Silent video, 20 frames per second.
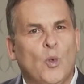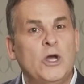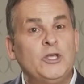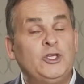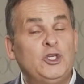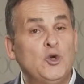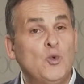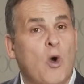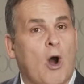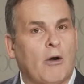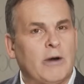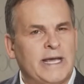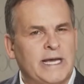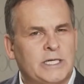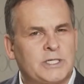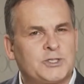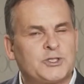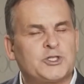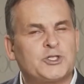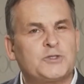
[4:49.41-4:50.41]
when you are
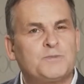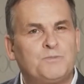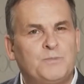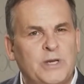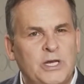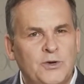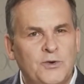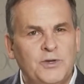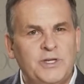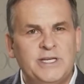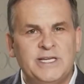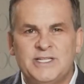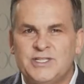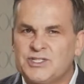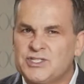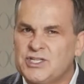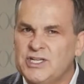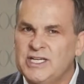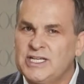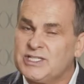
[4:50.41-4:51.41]

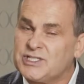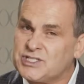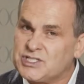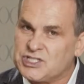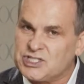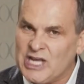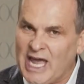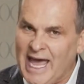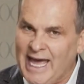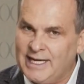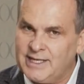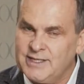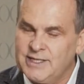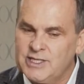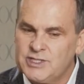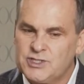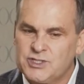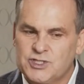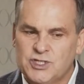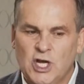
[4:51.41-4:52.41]
experiencing
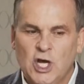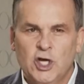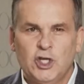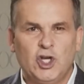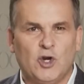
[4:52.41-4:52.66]
sadness,